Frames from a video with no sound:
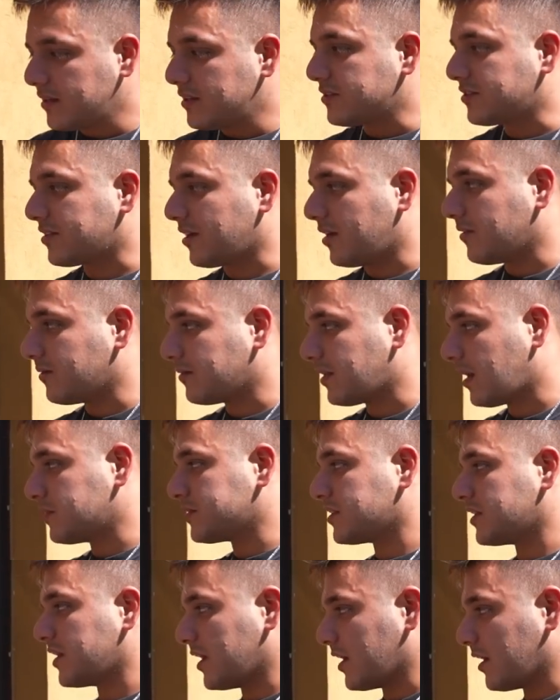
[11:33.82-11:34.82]
So I
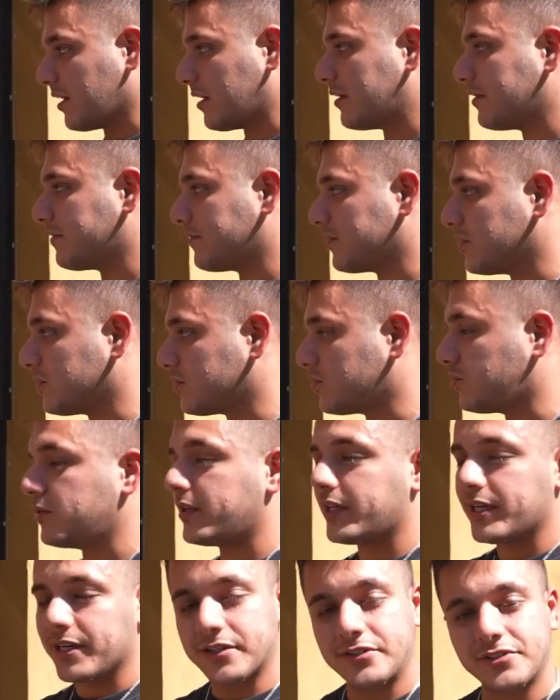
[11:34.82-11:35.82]
was in here for 2
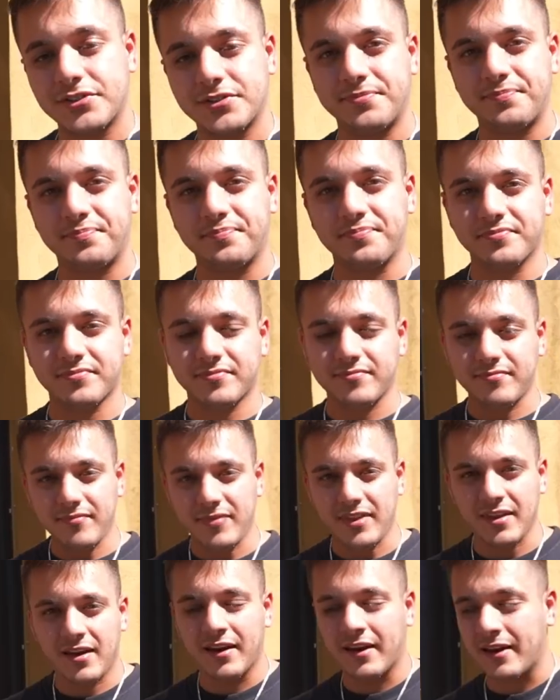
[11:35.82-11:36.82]
years,
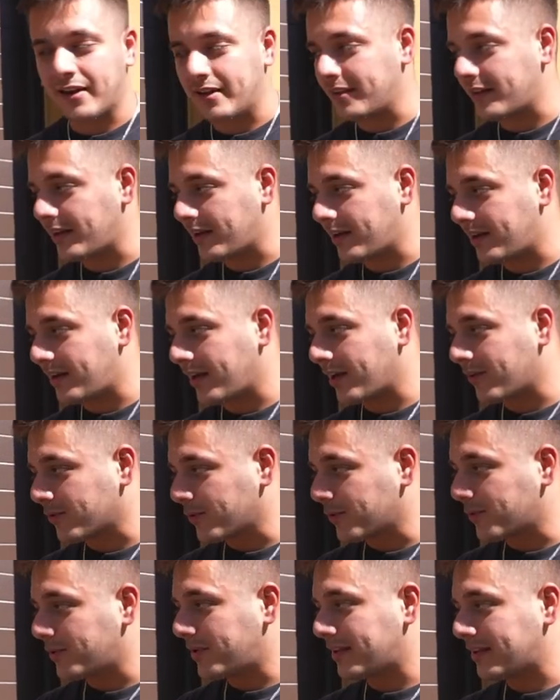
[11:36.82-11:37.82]
and I
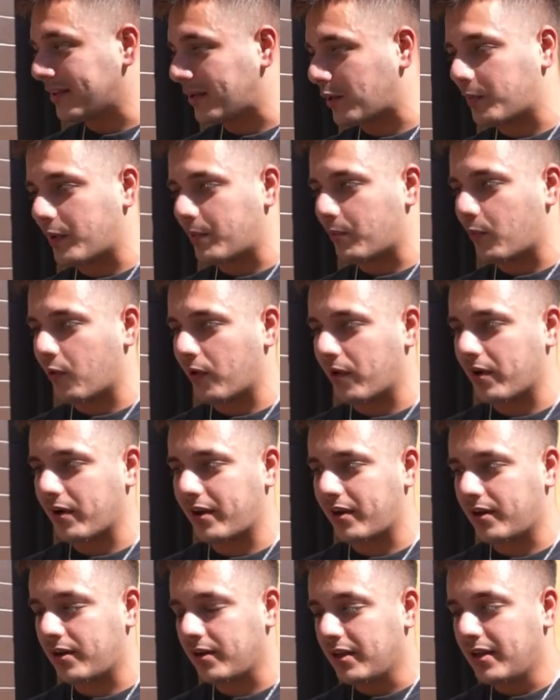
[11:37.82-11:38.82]
grew a little bit more,
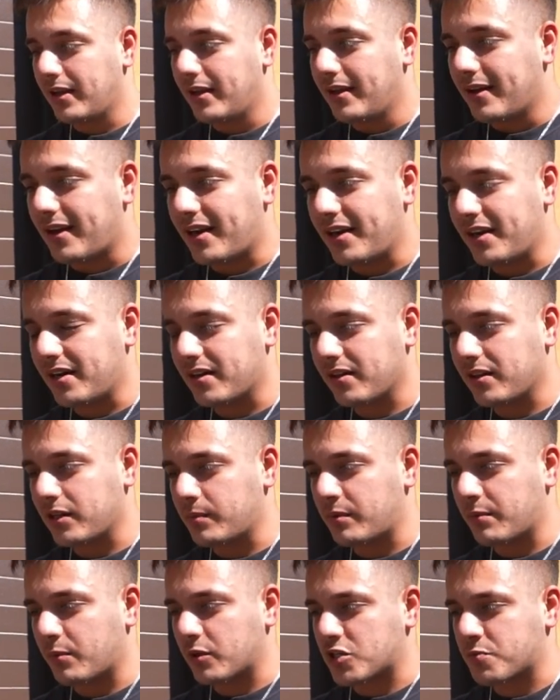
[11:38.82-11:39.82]
and I needed a little
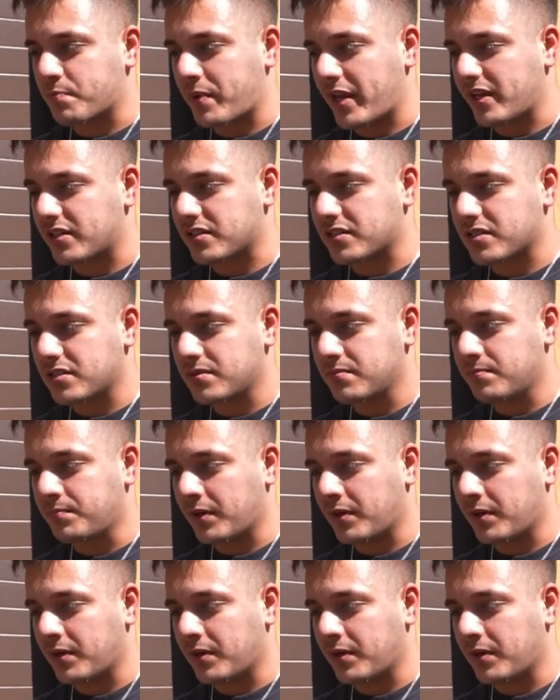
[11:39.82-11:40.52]
bit more space.